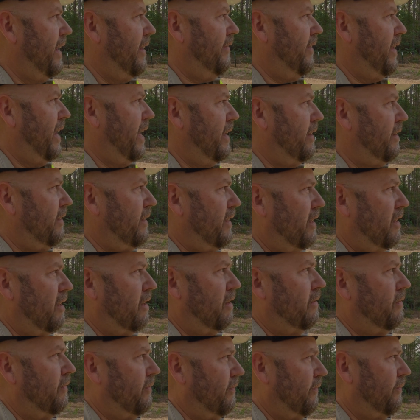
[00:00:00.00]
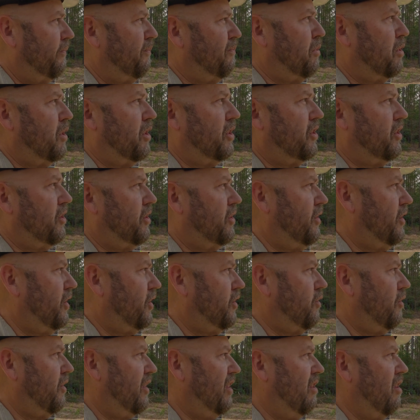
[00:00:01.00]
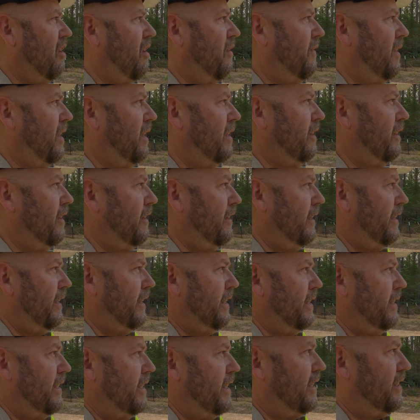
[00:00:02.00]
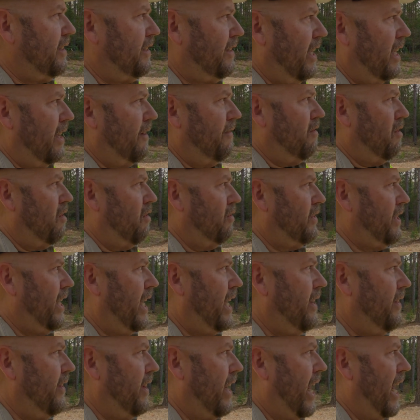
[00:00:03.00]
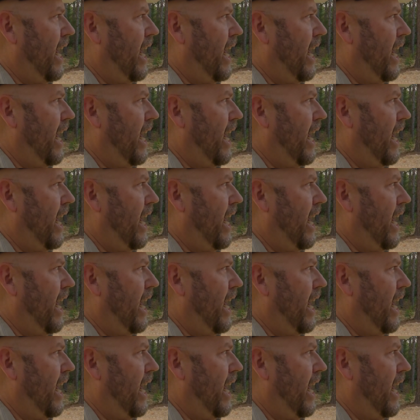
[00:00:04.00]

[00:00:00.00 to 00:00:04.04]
and then, you know, push the tree over instead of rotating the